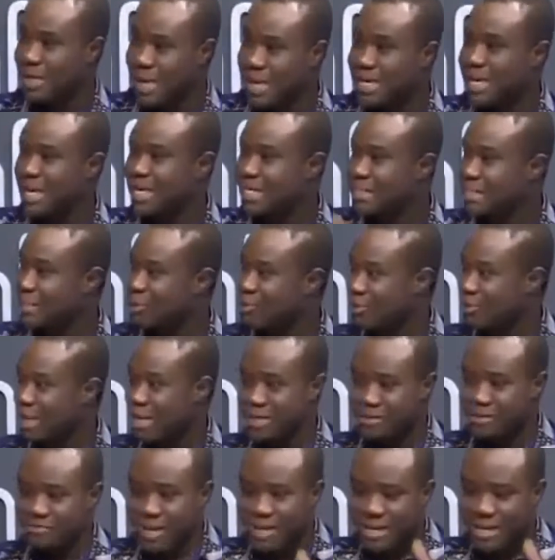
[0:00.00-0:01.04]
In addition to that,
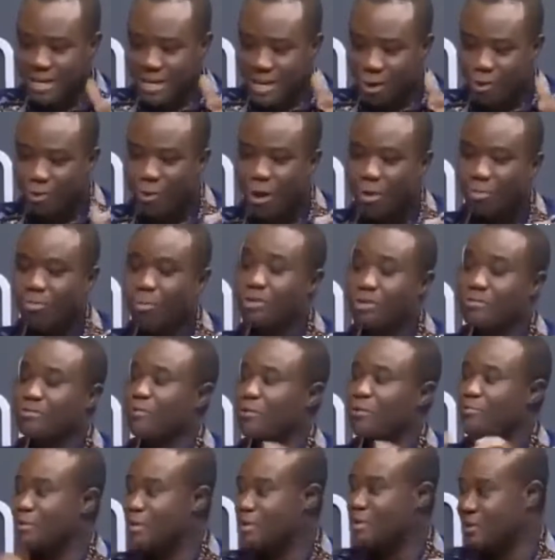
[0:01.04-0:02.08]
they've had another
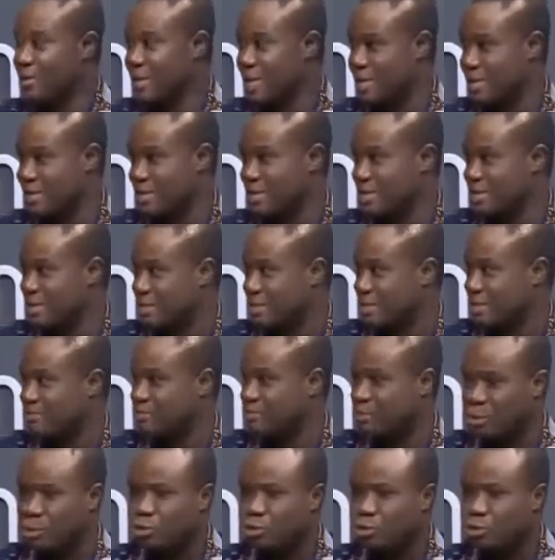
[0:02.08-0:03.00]
1.4 billion Ghana cedis.